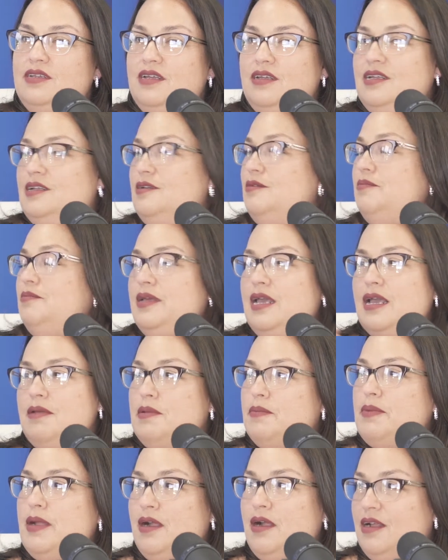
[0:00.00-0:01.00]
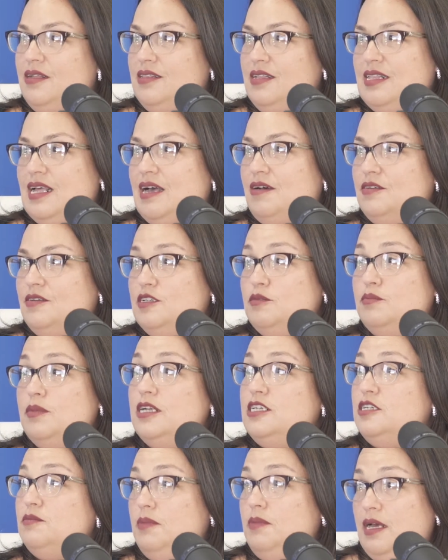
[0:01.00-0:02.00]
it became apparent that was
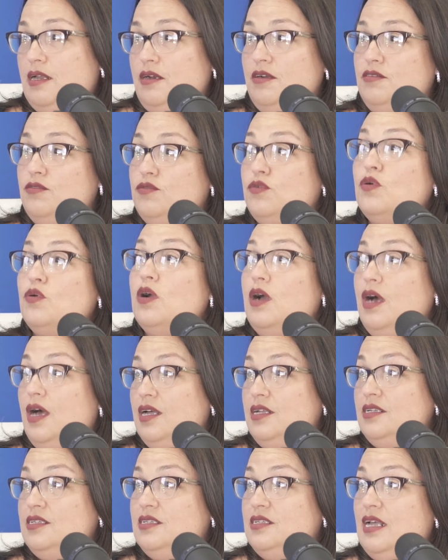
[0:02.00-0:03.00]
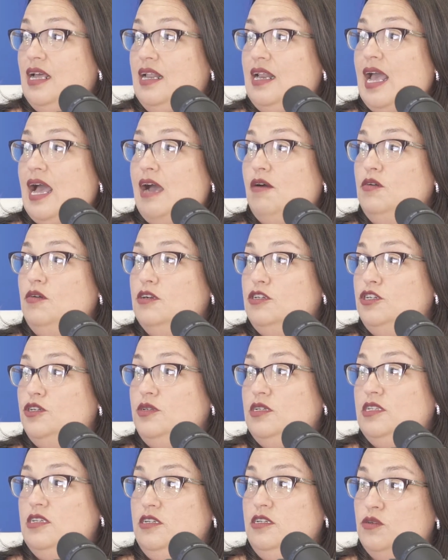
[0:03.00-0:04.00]
much better for us and how we were
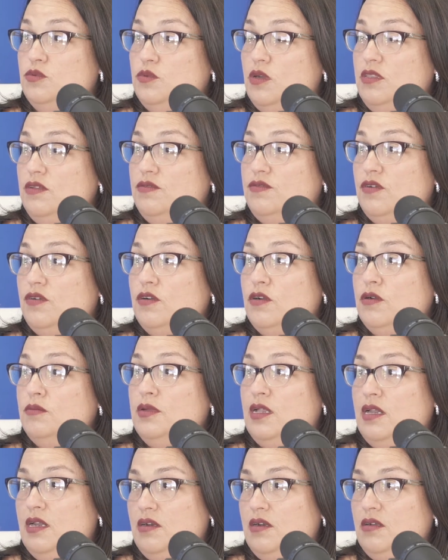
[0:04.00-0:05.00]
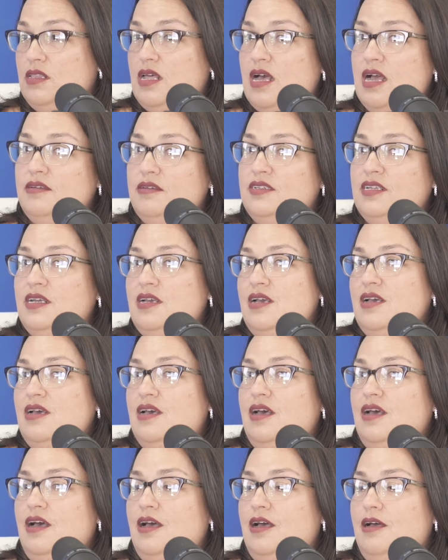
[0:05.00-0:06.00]
choosing to run the firm and in our lives,
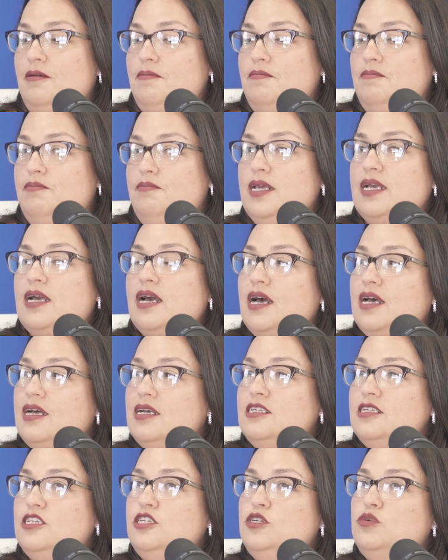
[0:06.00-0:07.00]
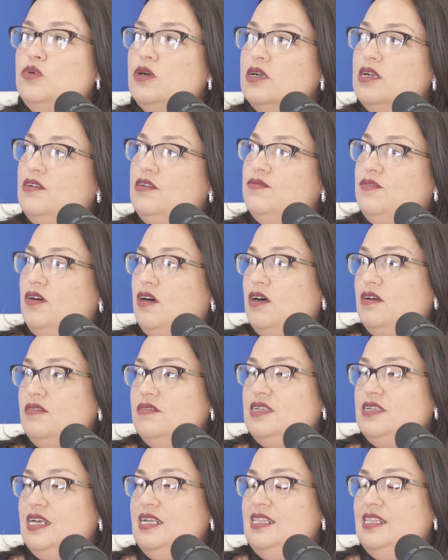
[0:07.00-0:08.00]
because you weren't
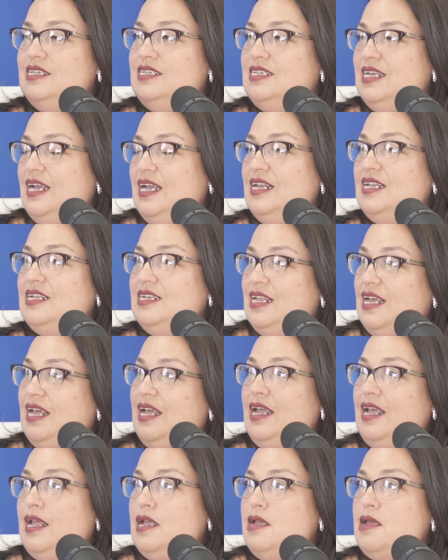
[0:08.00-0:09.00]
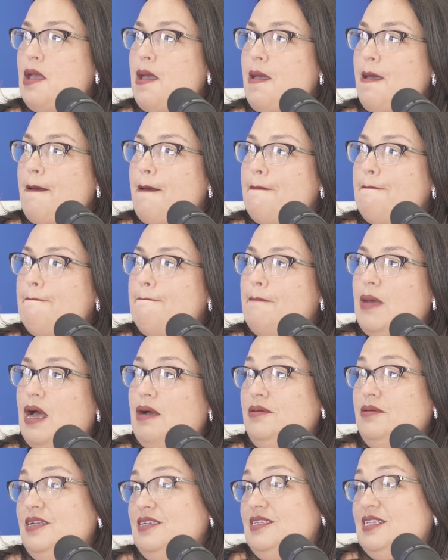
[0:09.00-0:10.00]
involved in the day-to-day,
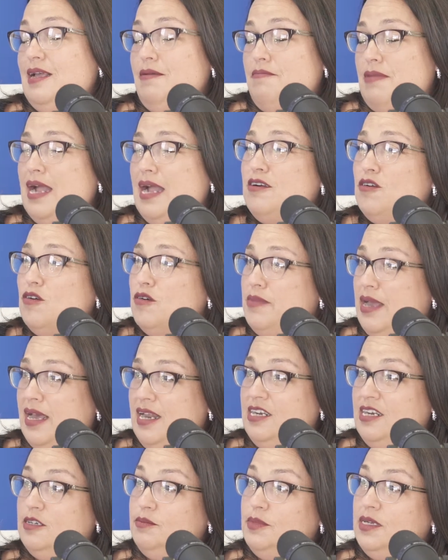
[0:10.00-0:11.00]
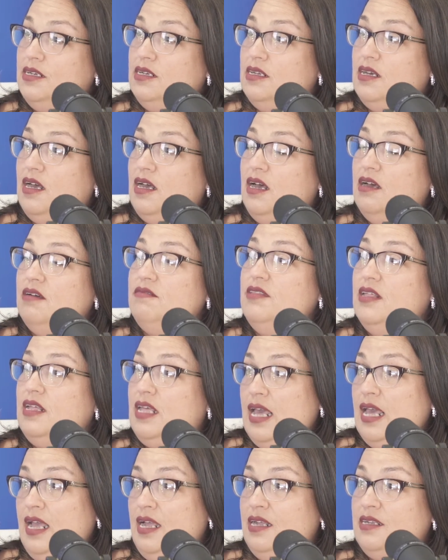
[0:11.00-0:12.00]
I'm going to say, micromanagement of the
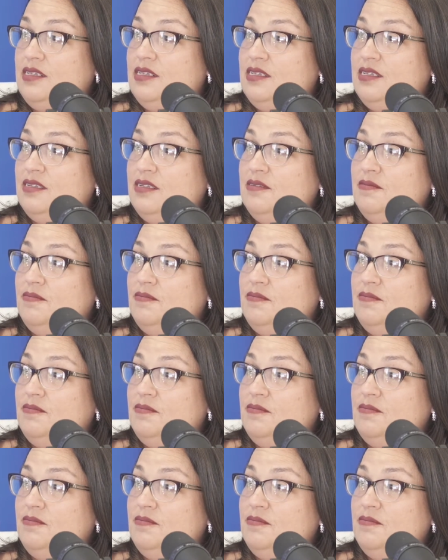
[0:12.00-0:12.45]
case.